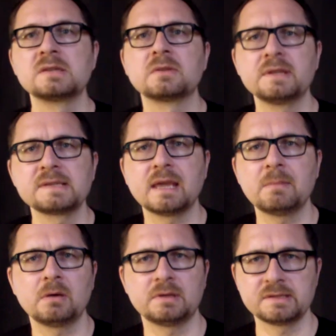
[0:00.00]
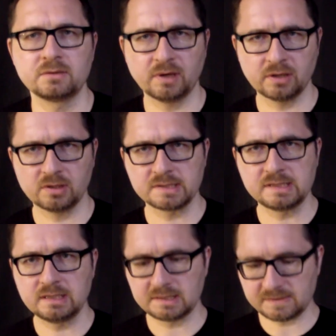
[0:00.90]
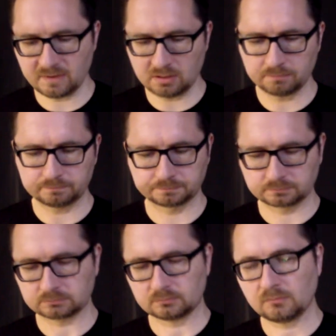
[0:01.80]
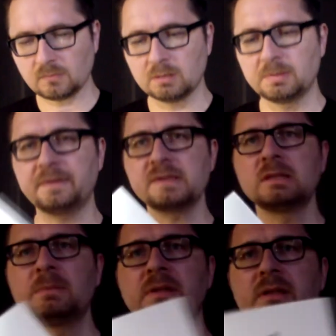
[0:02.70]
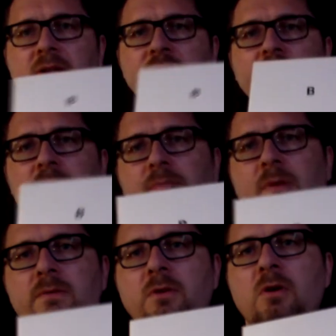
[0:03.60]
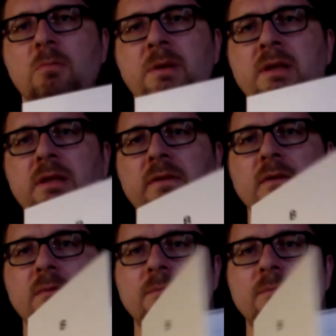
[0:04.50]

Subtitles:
So this came out as a regular CD as well, but this limited edition, if you open it,